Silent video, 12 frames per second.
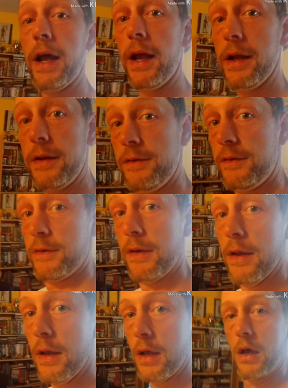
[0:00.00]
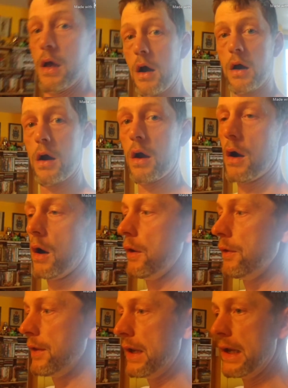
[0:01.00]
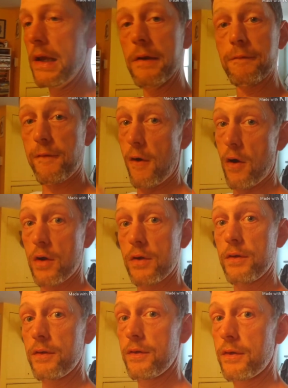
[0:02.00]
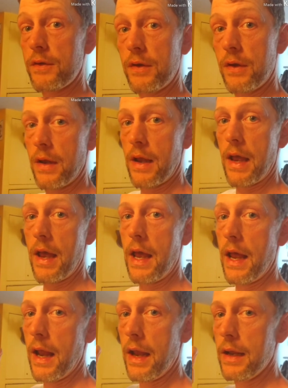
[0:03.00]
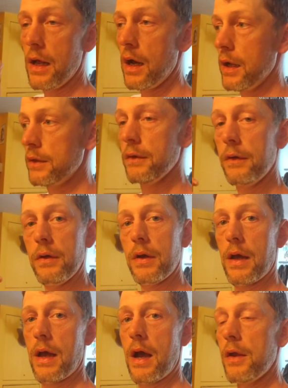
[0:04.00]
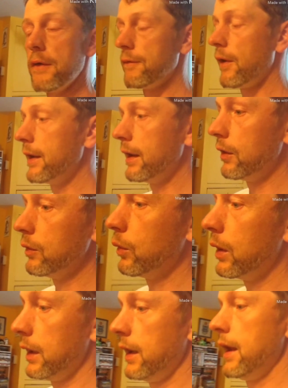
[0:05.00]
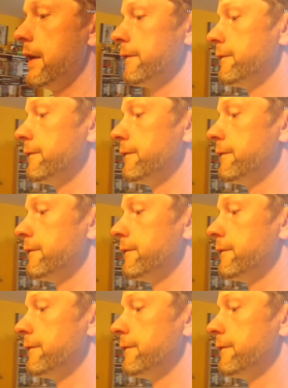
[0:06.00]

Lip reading: Heads are the ferns, and to how you find out what a